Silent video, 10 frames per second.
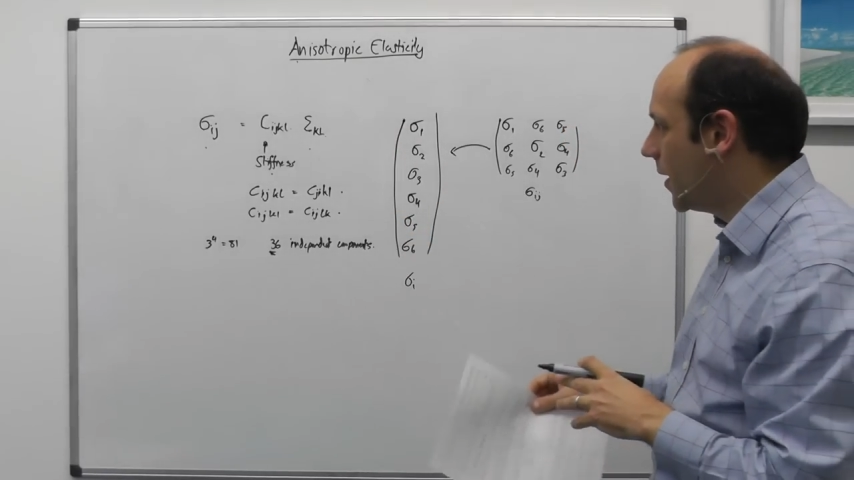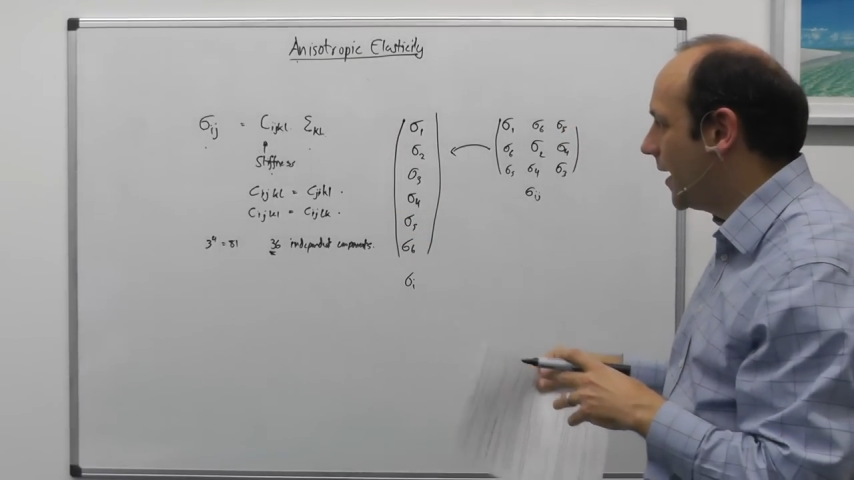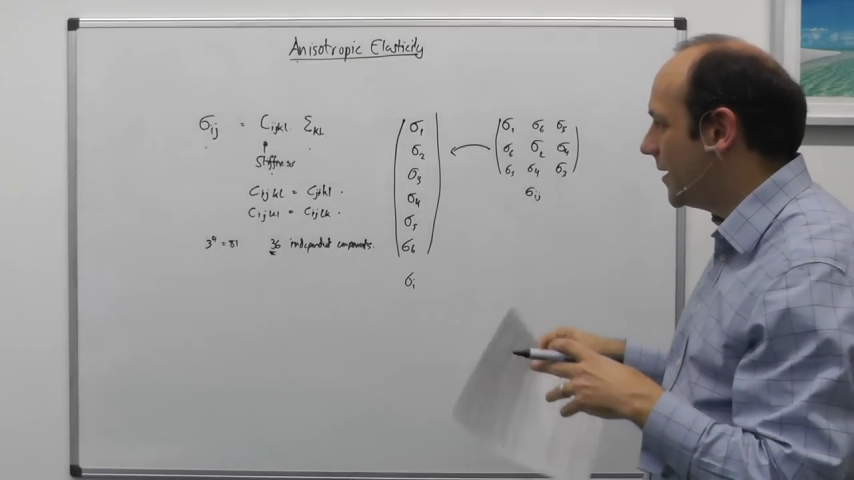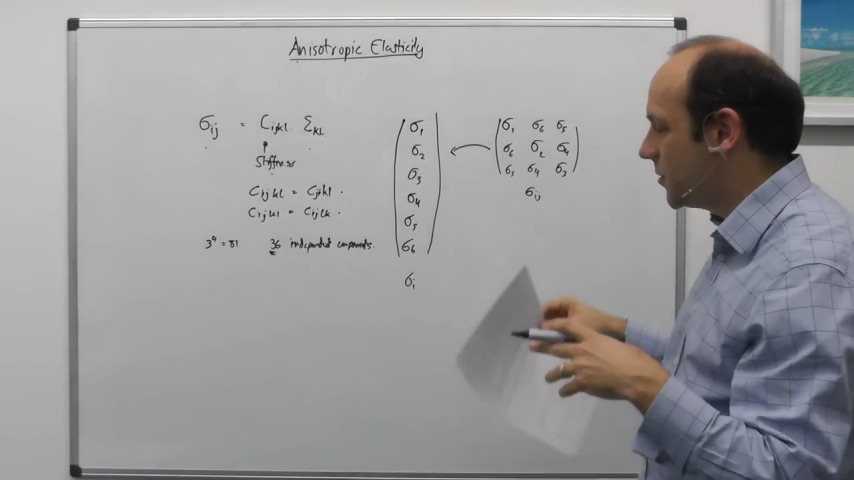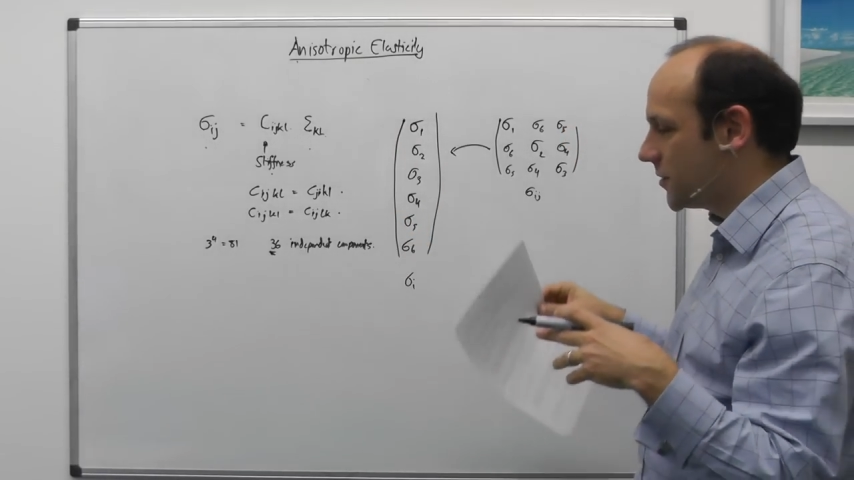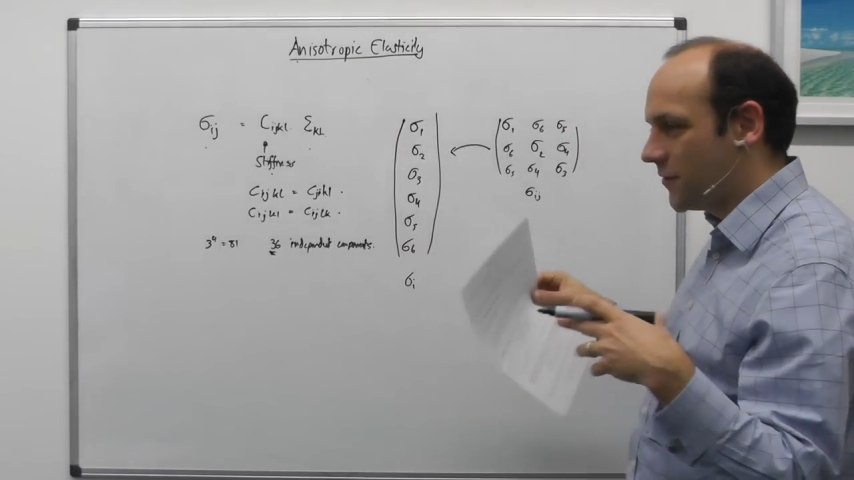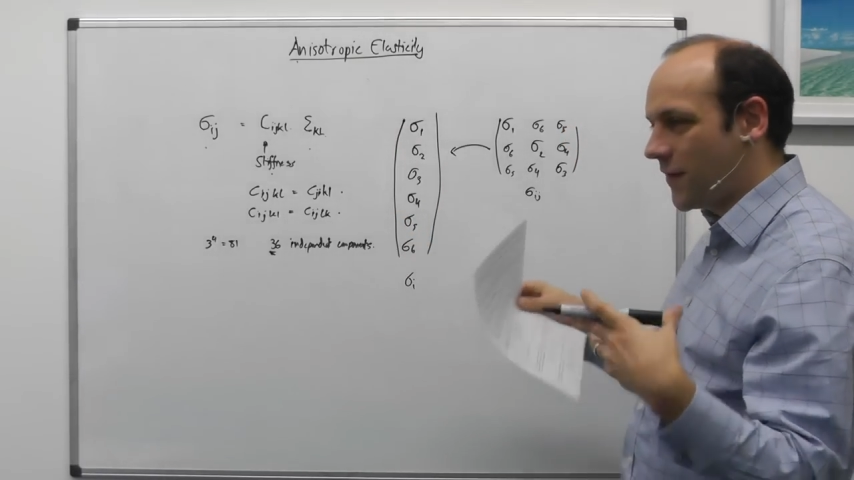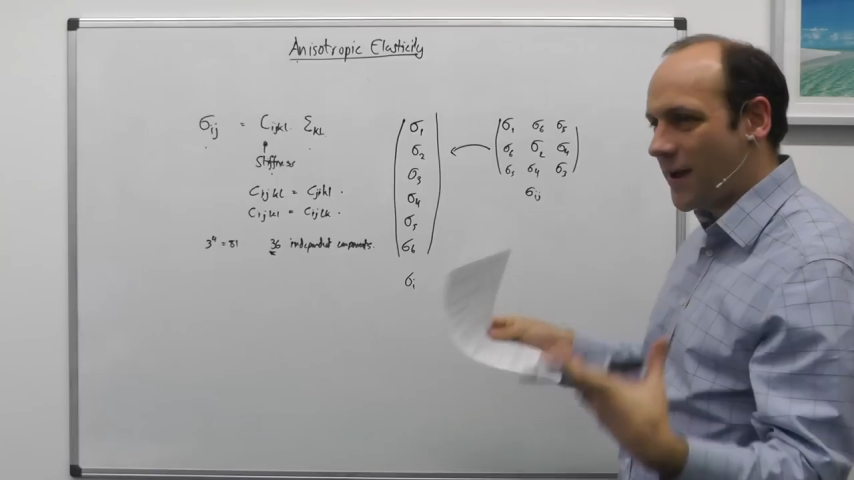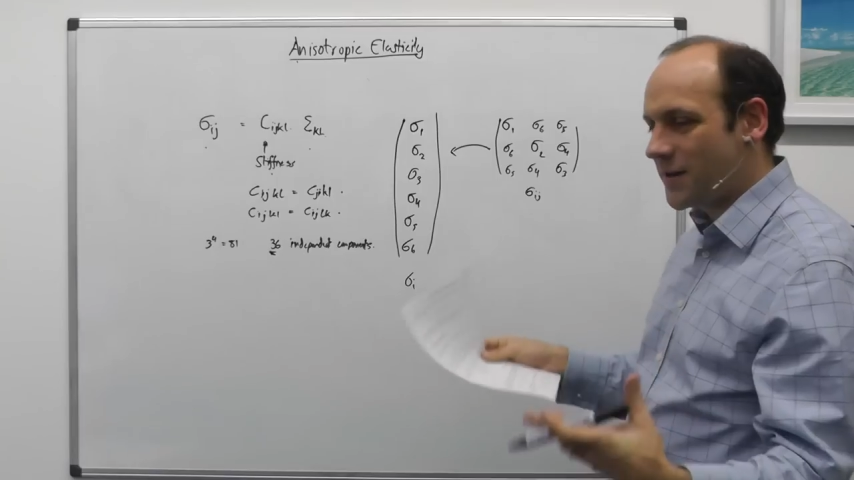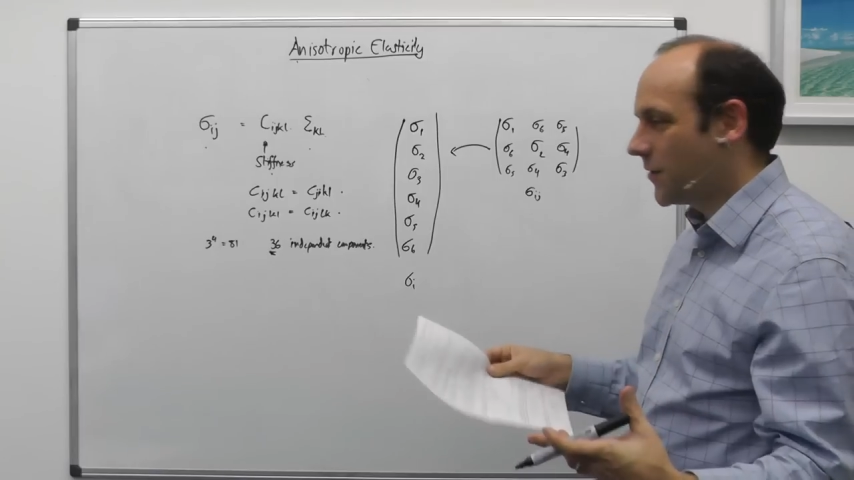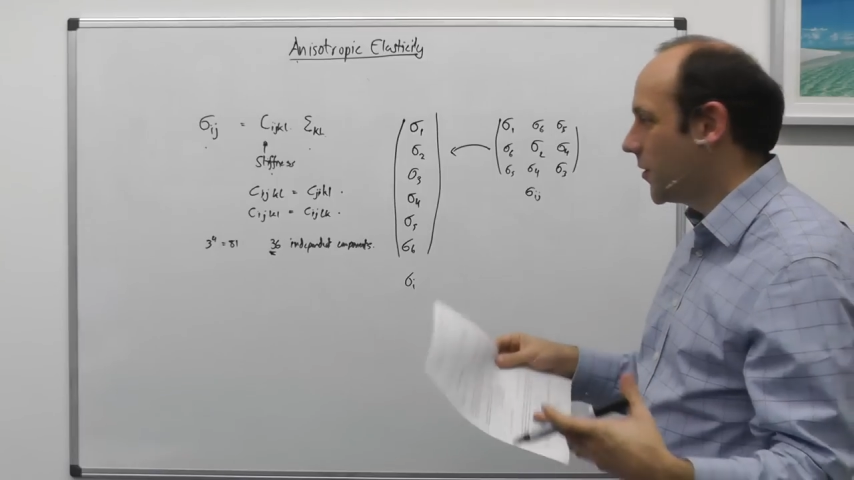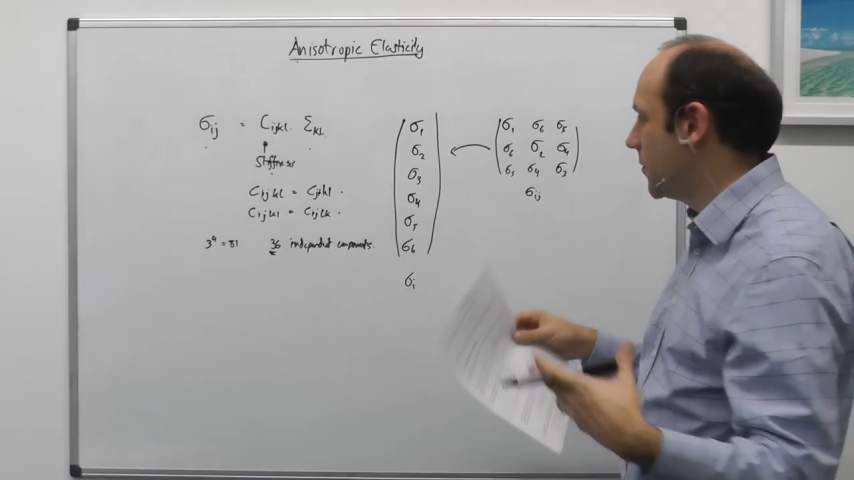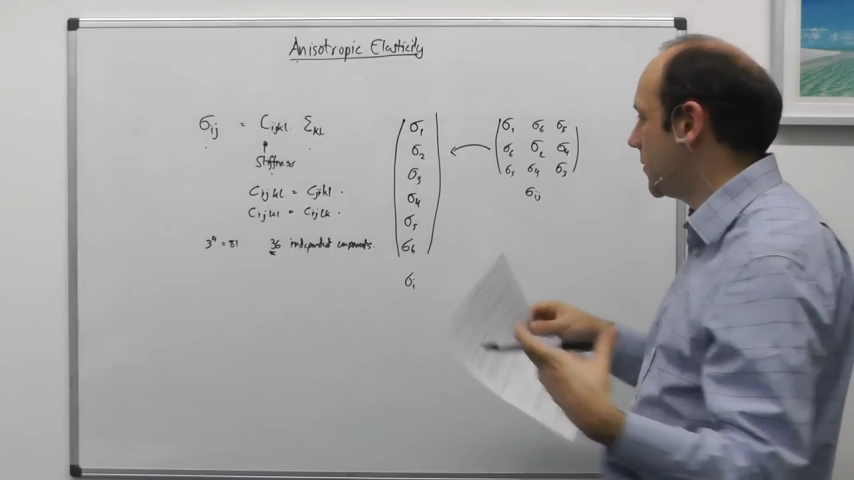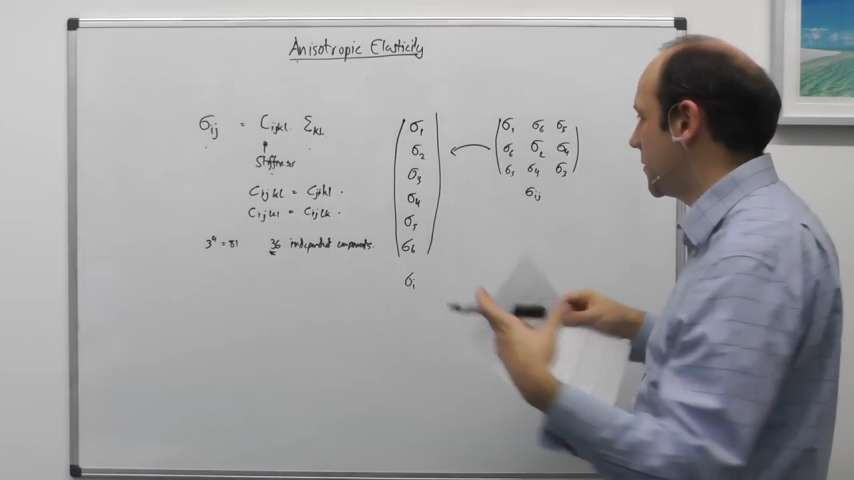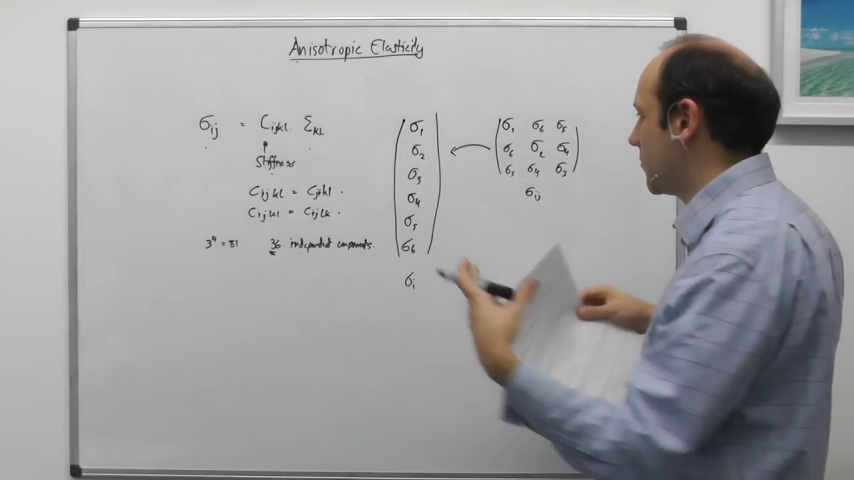it's just a vector
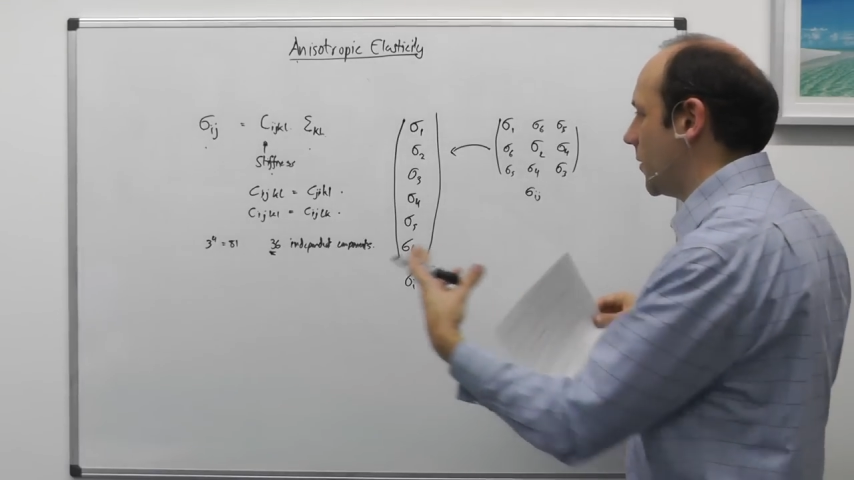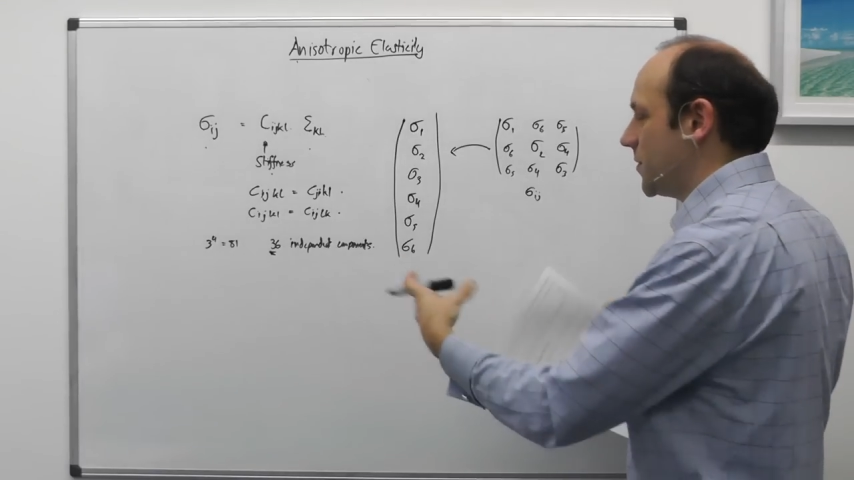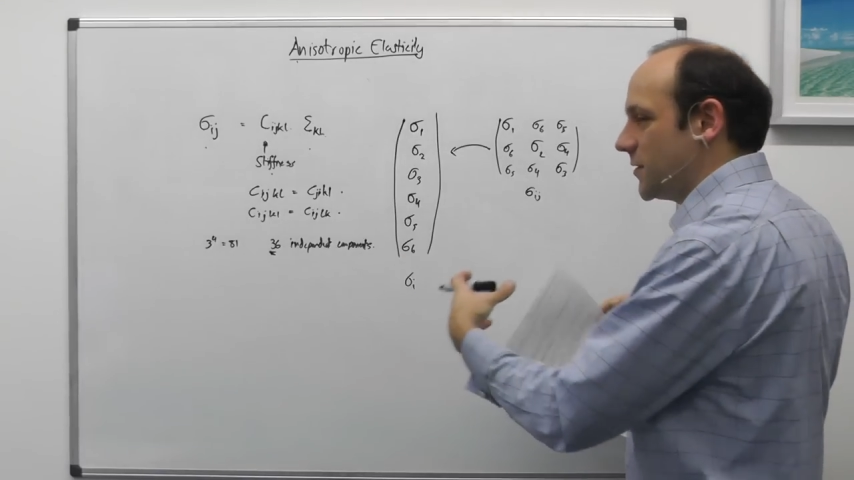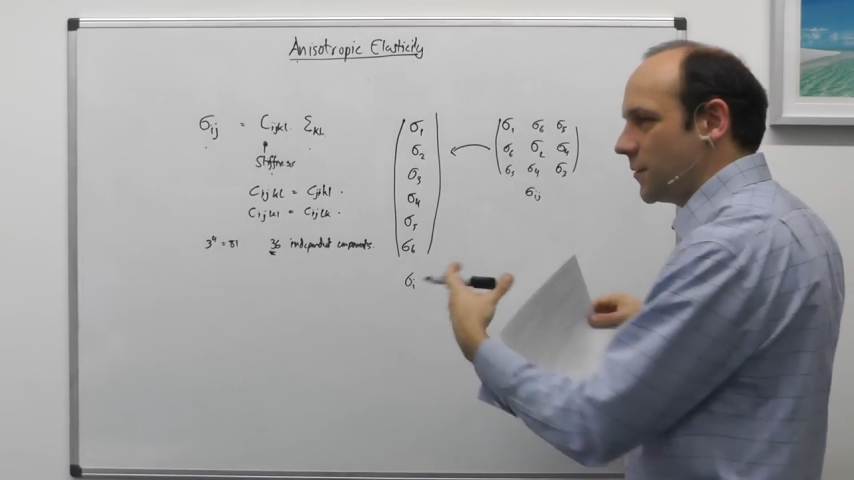that describes the